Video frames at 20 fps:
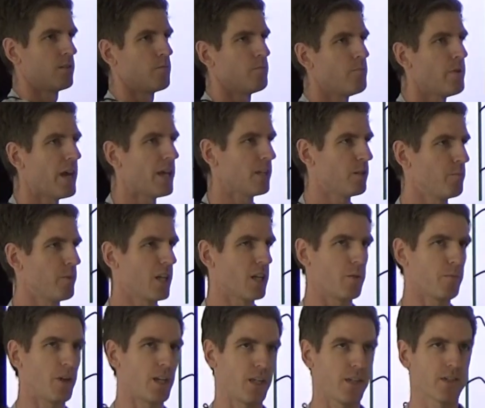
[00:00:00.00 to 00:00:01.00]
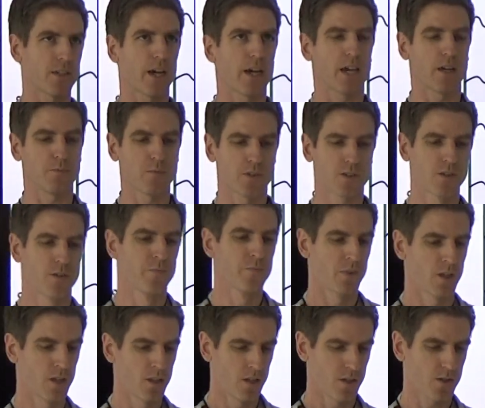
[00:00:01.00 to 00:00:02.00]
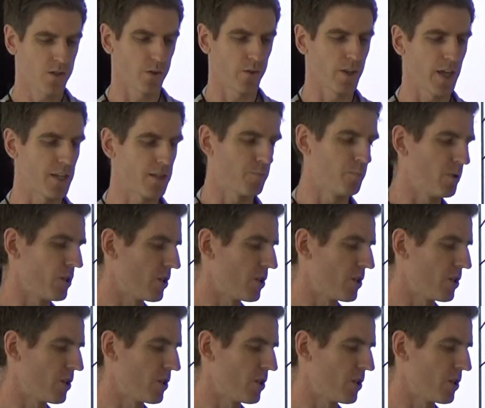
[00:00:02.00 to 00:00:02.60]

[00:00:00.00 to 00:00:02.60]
many, many, many times, so that